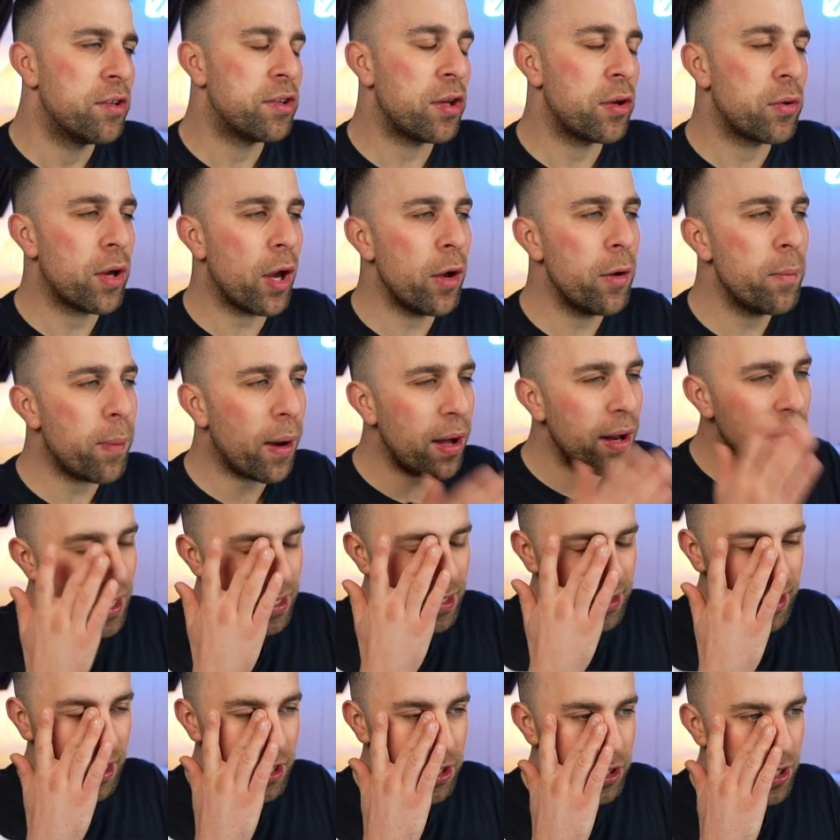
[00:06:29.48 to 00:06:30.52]
so Copilot
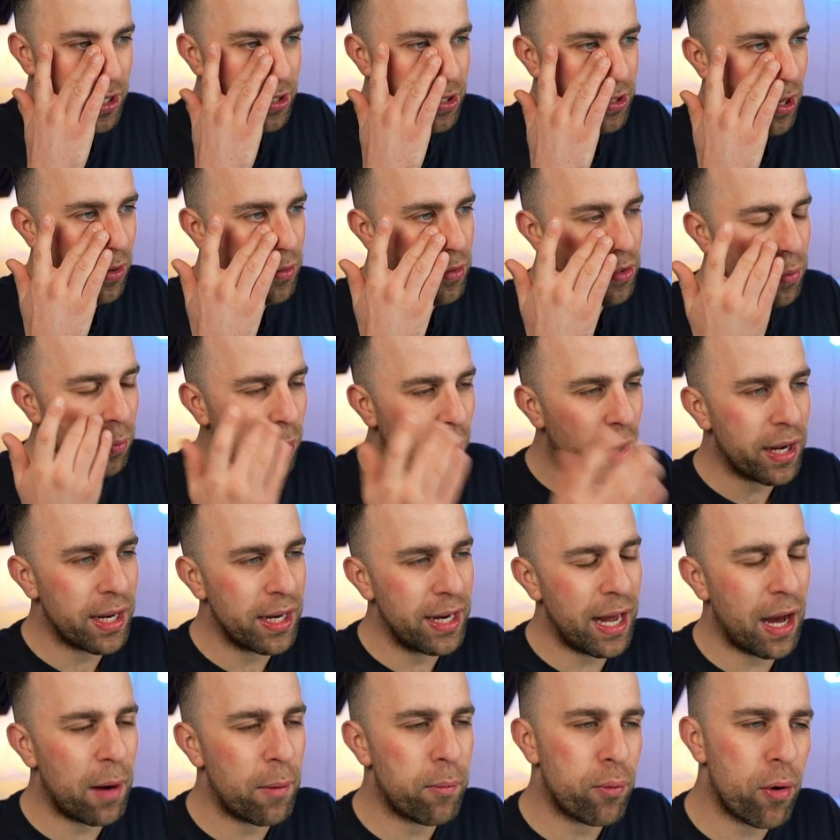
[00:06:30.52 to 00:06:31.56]
essentially is going to work
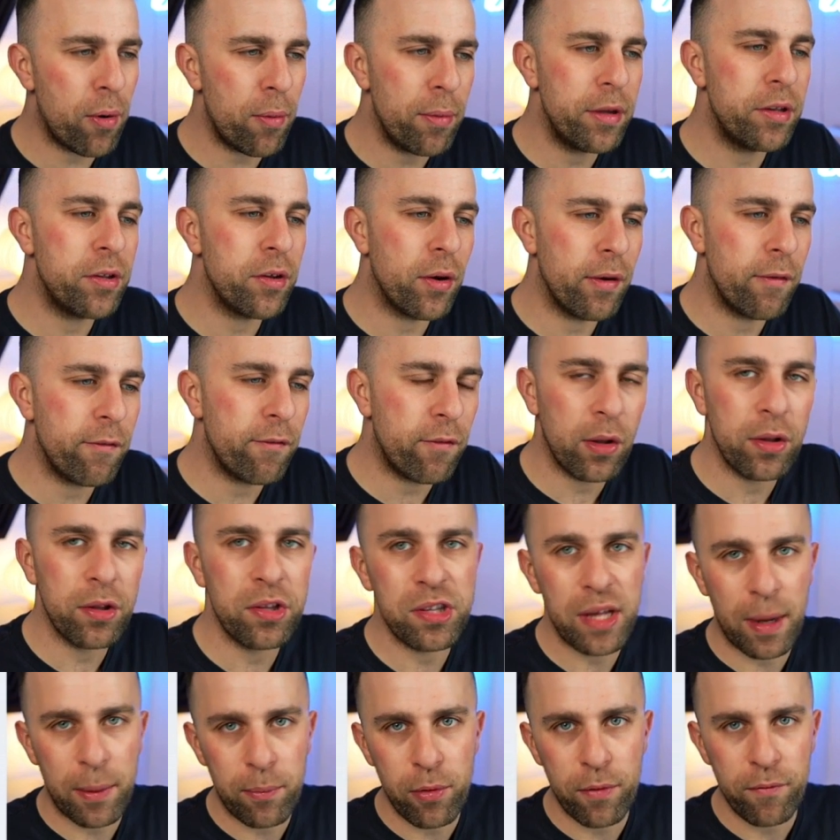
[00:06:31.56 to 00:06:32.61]
in it. I'll probably do a full
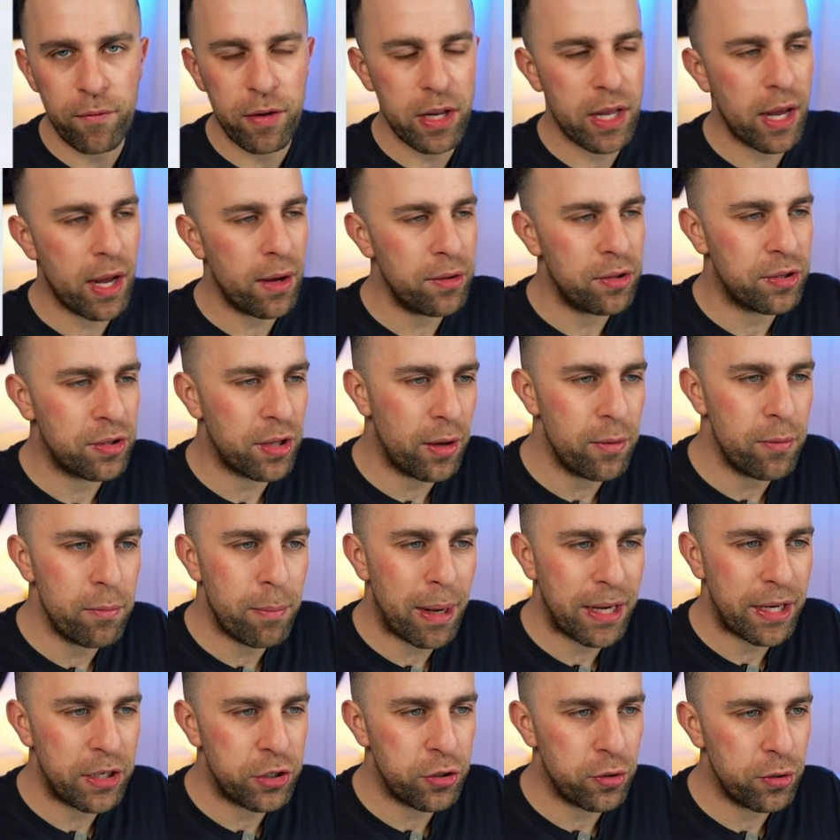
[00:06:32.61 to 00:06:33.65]
separate video, so
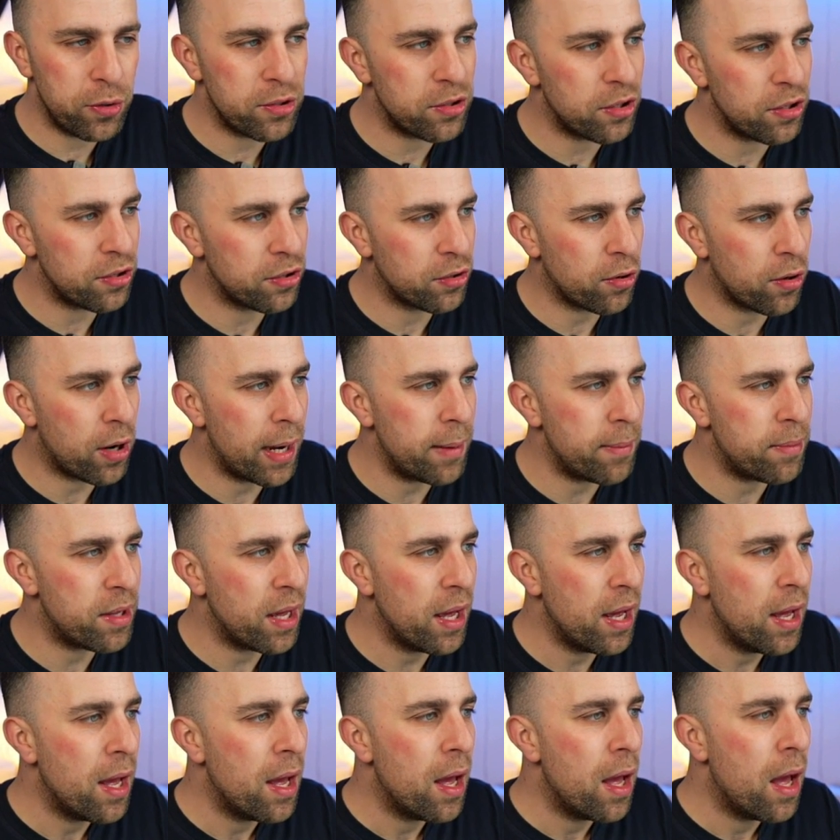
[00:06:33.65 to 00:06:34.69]
make sure you're subscribed.
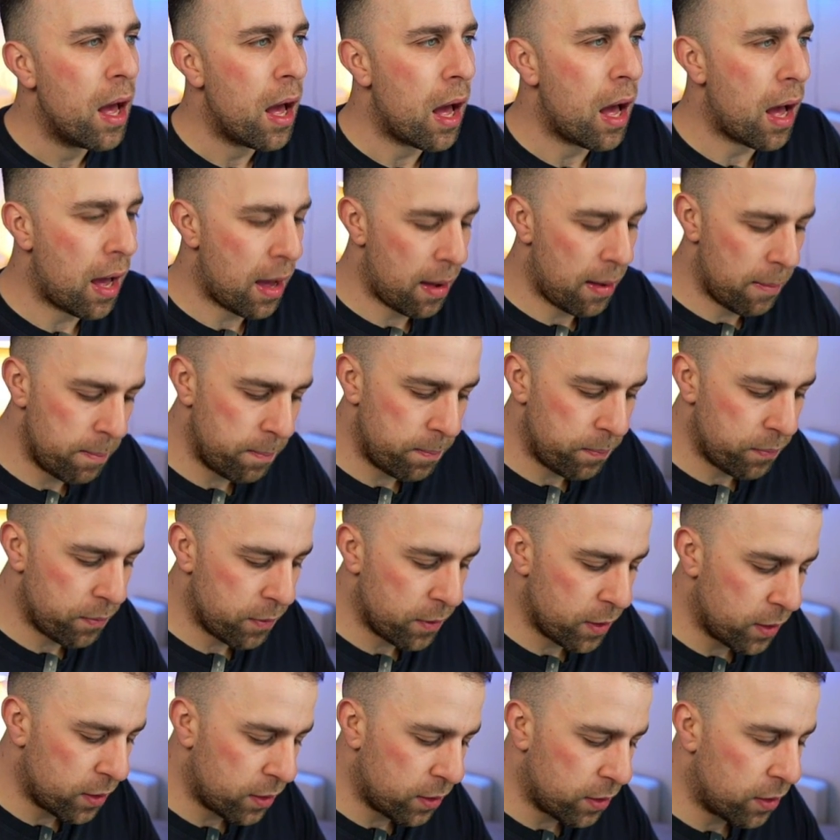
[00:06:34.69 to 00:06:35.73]
Um,
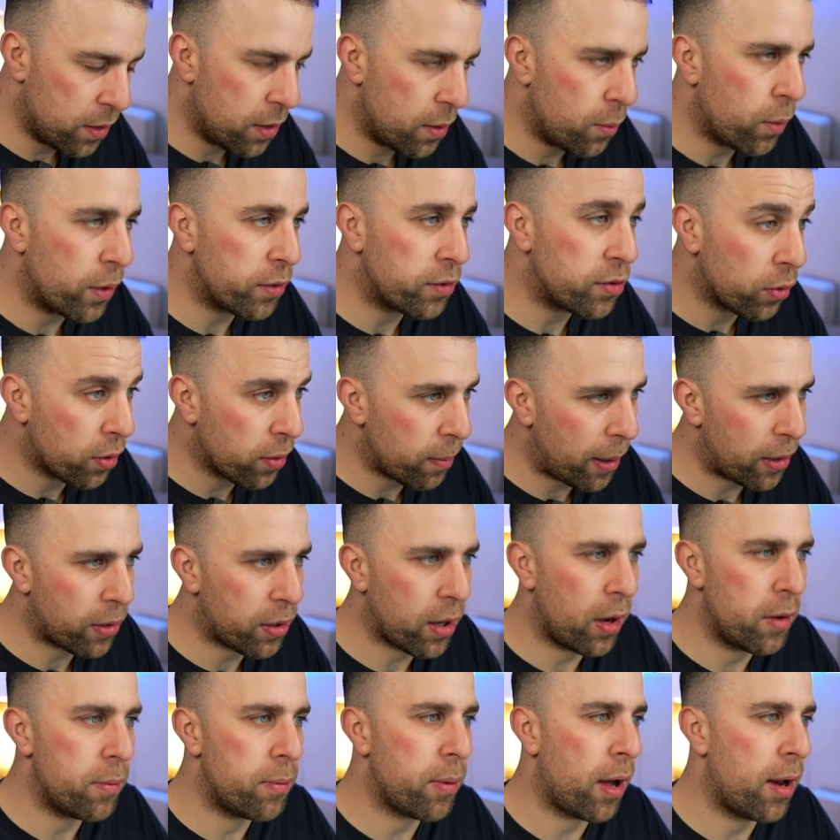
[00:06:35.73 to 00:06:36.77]
we'll talk about
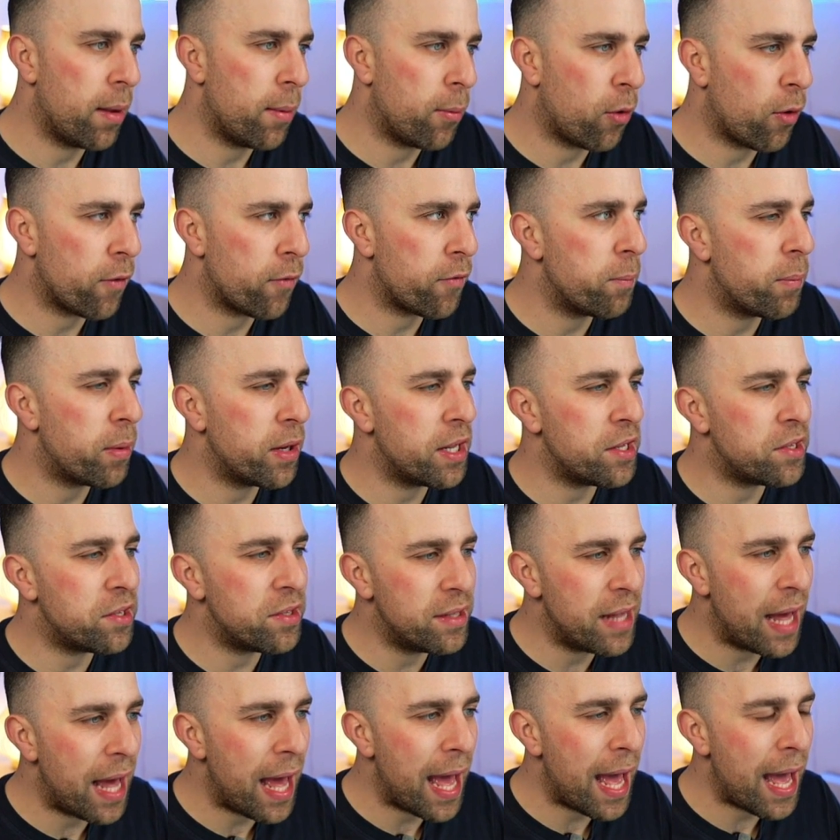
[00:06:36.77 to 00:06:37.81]
Copilot more often, but it's
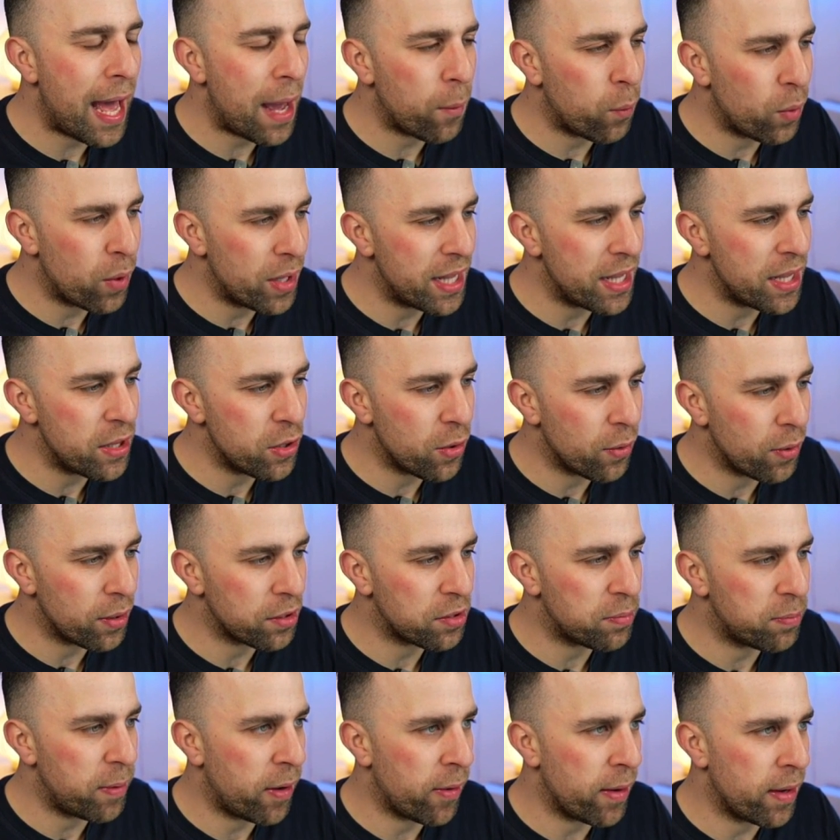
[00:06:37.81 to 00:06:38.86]
there within your
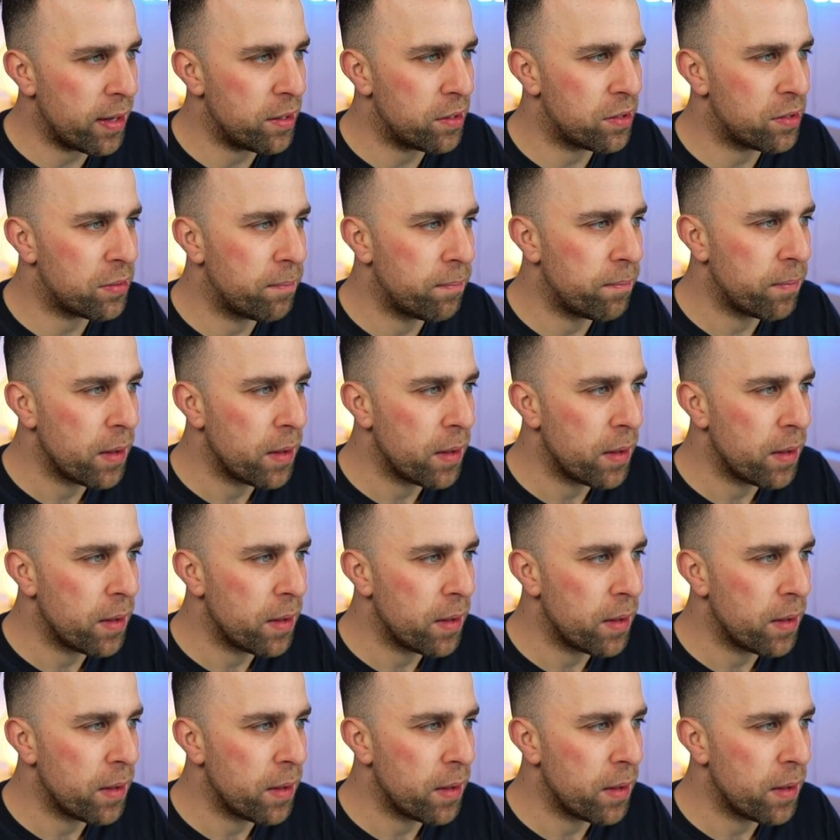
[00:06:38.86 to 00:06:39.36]
experience.